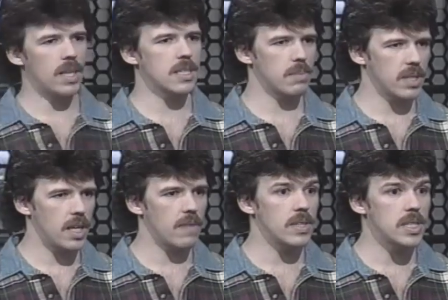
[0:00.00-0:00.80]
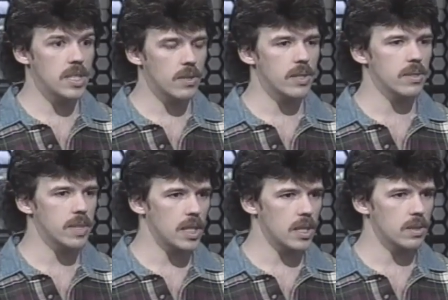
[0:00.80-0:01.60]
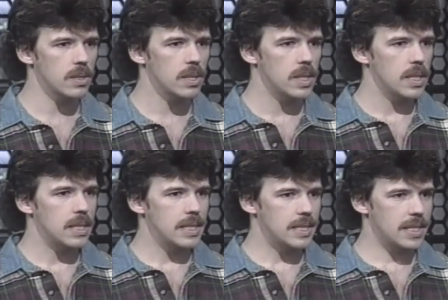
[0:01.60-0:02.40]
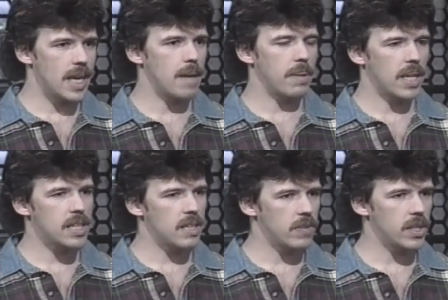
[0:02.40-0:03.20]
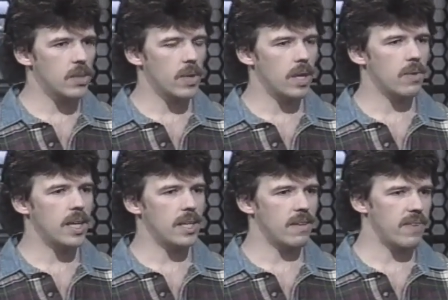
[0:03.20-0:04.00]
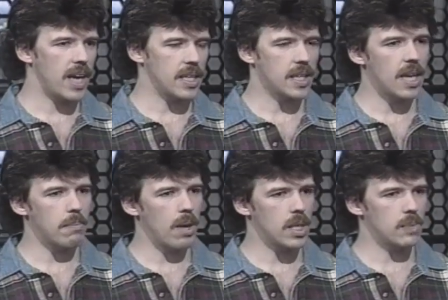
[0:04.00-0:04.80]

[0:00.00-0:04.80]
possibly have a serial killer type activity going on. Todd Matthews is